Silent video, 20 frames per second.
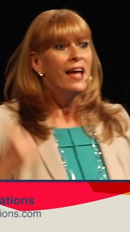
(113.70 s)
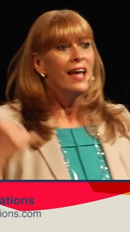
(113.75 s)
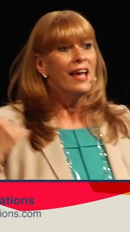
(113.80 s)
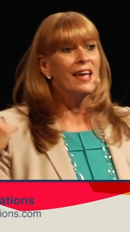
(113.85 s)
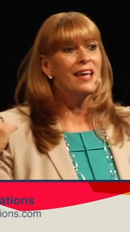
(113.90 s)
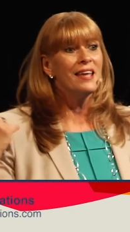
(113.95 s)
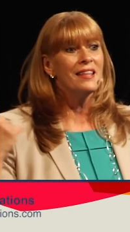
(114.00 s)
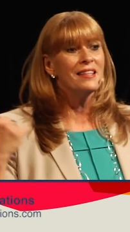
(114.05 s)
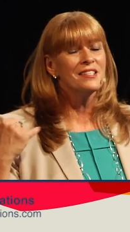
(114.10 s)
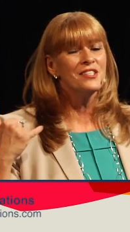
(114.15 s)

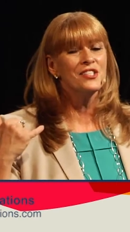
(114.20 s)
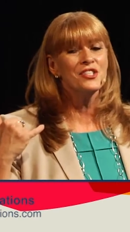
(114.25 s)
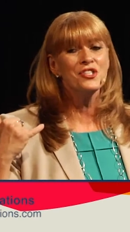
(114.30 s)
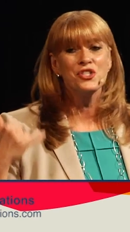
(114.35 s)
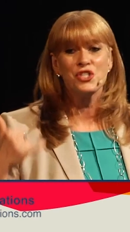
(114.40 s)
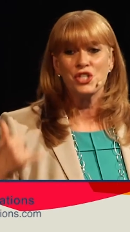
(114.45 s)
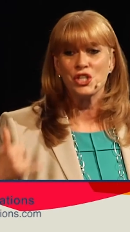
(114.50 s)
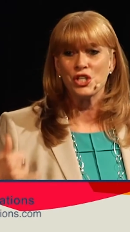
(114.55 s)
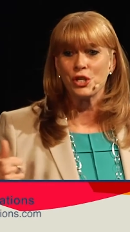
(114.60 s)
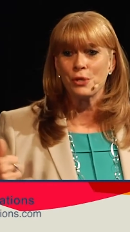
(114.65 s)
Hey, this is
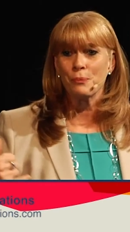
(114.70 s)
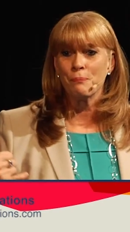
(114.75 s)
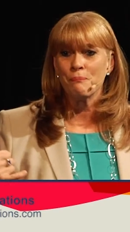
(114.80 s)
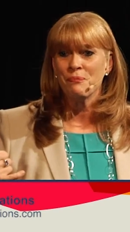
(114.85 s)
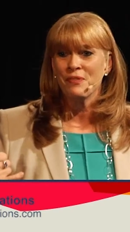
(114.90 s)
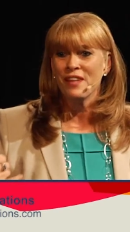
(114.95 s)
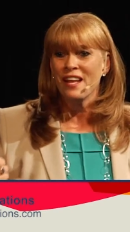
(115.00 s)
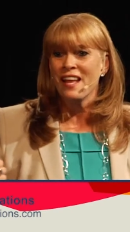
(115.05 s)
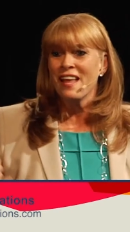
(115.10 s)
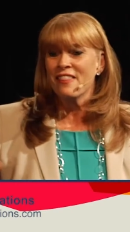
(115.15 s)

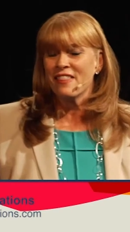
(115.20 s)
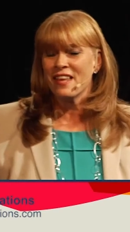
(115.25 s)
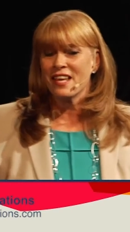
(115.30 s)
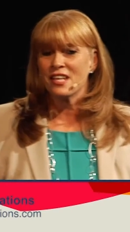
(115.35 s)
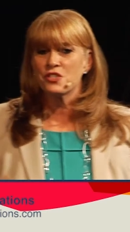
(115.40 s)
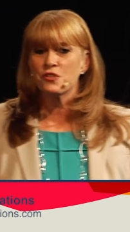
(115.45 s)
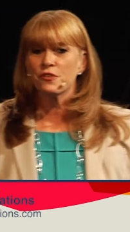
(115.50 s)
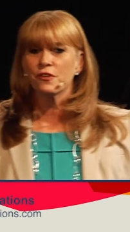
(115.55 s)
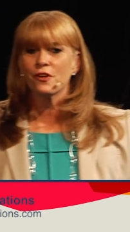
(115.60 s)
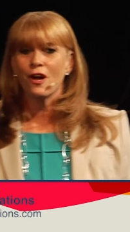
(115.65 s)
Jim.
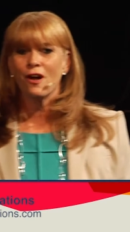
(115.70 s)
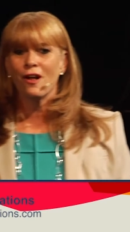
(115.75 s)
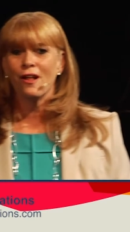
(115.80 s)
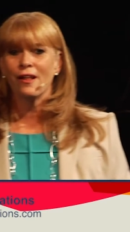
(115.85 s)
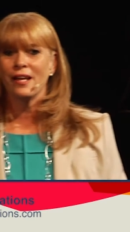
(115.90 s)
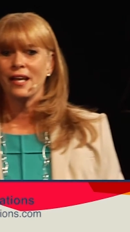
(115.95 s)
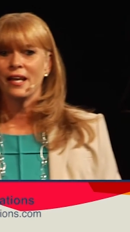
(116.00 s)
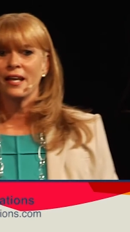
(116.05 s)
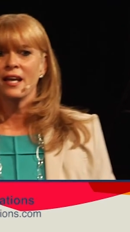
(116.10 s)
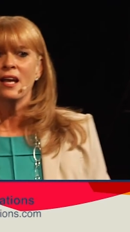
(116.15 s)
Thanks for
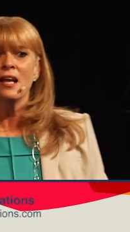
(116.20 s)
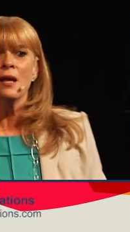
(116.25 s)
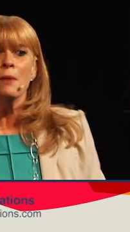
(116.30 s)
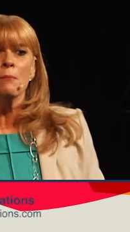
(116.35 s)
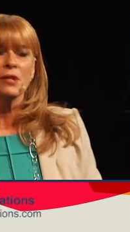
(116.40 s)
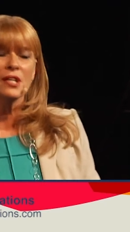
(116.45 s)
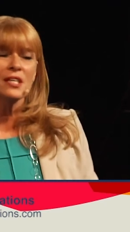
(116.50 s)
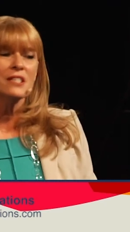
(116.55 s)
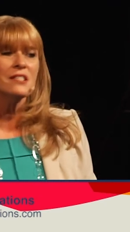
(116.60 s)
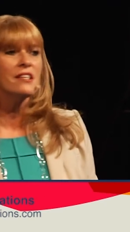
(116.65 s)
calling.
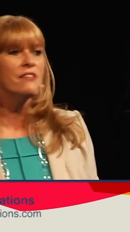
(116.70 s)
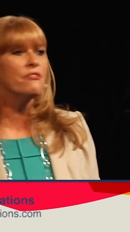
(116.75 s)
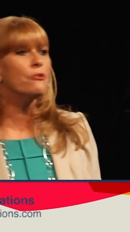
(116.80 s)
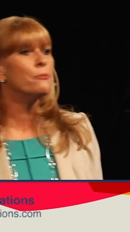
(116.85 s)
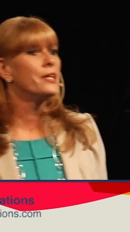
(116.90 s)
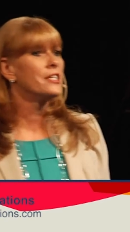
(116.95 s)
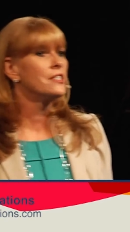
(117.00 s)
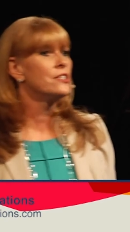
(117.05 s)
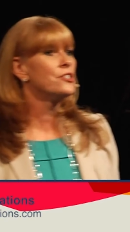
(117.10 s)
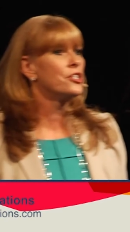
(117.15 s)
Please leave a
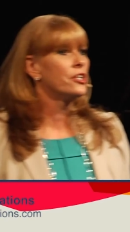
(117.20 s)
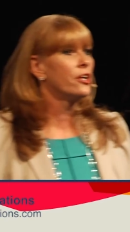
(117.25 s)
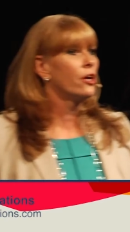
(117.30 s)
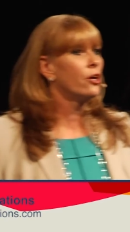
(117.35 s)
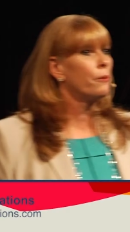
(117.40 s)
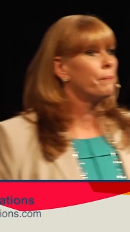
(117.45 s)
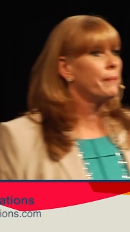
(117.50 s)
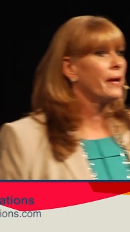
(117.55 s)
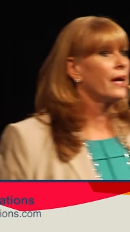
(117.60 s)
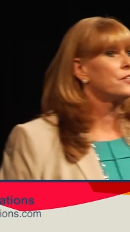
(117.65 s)
message and I'll
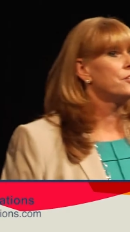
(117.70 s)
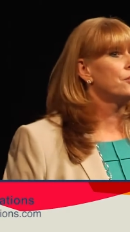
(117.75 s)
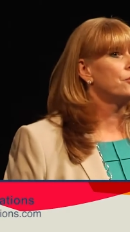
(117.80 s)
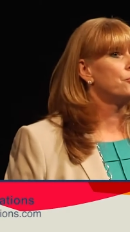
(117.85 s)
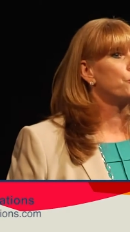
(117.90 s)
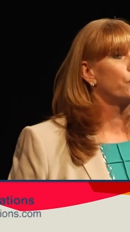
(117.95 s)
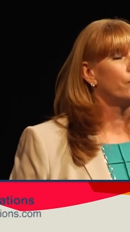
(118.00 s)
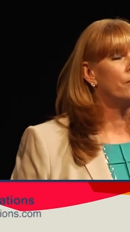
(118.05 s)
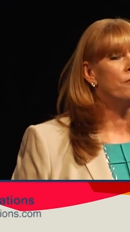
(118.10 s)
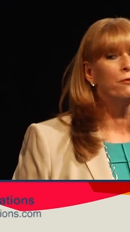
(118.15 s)
get back to you in
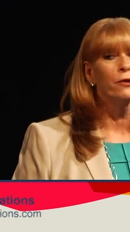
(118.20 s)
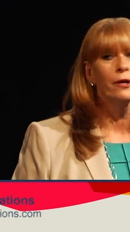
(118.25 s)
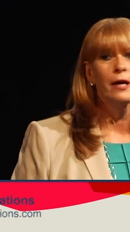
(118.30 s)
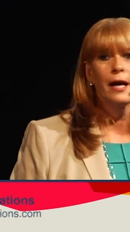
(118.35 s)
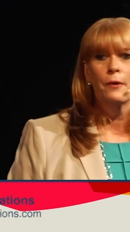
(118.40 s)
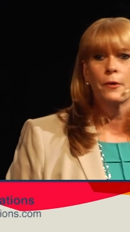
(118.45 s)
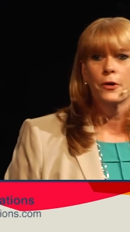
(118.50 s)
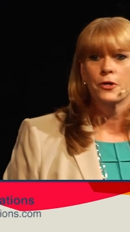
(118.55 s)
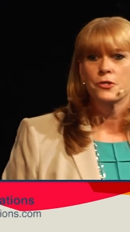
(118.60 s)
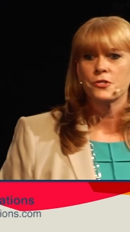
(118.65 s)
24
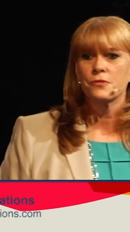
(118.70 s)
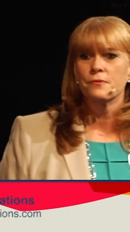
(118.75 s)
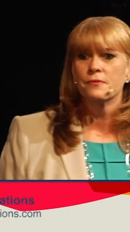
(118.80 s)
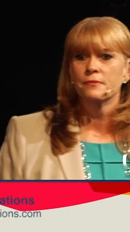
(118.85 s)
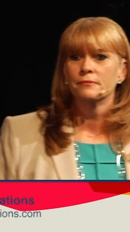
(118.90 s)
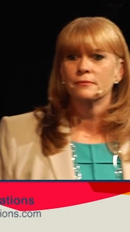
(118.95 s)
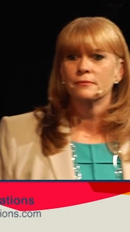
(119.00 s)
hours.